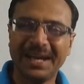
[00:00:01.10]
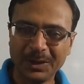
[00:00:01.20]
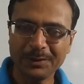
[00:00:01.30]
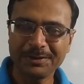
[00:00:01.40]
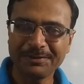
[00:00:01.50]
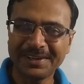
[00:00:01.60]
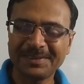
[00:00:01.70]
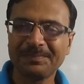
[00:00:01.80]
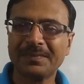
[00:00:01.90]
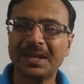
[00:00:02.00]
Hello
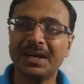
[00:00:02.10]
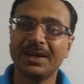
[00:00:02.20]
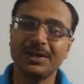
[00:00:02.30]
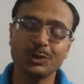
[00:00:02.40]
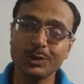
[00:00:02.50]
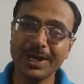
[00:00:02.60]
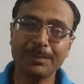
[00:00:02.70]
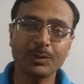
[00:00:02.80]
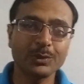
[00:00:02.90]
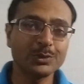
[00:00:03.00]
everyone, today
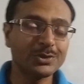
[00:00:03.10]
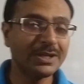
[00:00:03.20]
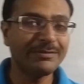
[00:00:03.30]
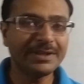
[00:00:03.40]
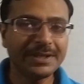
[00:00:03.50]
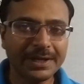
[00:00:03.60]
I'm going to deal with